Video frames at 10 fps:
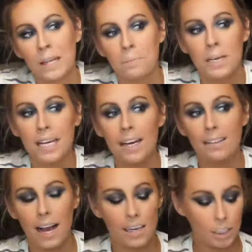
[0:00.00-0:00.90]
me
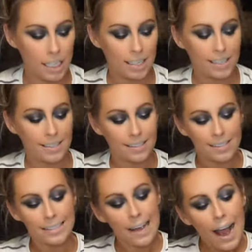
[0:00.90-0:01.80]
and lashes,
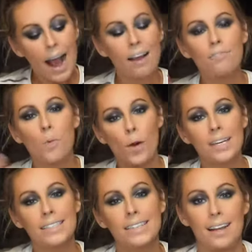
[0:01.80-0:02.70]
I've
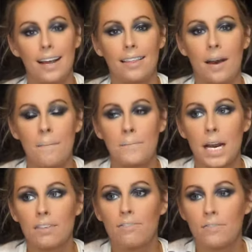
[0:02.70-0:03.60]
wanted to like them,
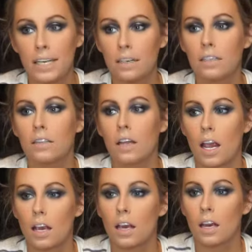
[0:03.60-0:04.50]
but I feel
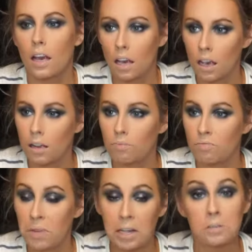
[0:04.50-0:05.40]
like it
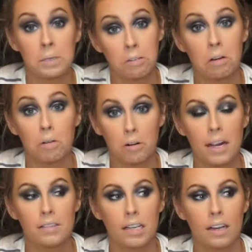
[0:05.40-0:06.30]
makes me look
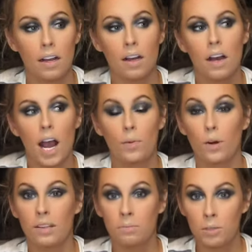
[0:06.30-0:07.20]
crazy. I
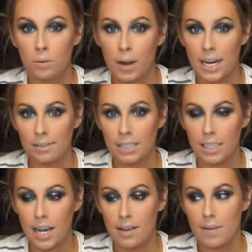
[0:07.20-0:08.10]
wore them to a wedding one
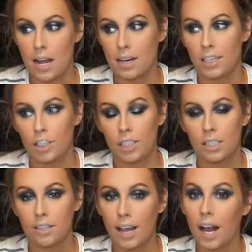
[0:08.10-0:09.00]
time, and it's
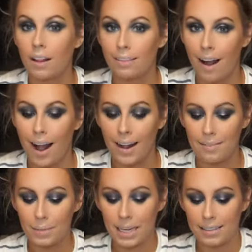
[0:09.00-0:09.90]
just like a lot
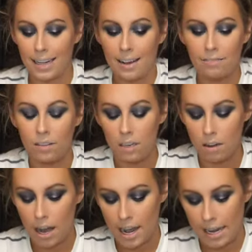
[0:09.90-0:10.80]
because I have
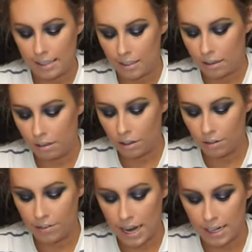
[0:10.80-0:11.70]
little eyes and a
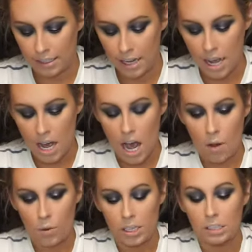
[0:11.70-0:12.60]
little face,
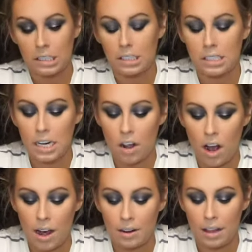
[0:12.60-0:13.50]
and when you stick
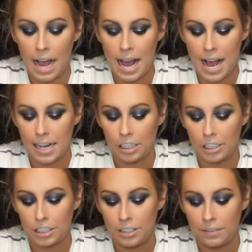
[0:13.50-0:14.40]
on a
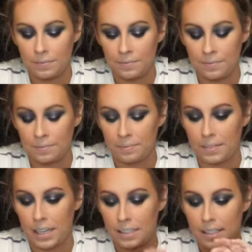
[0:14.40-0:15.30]
lash
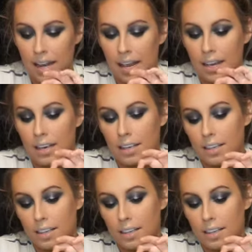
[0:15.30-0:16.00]
that's like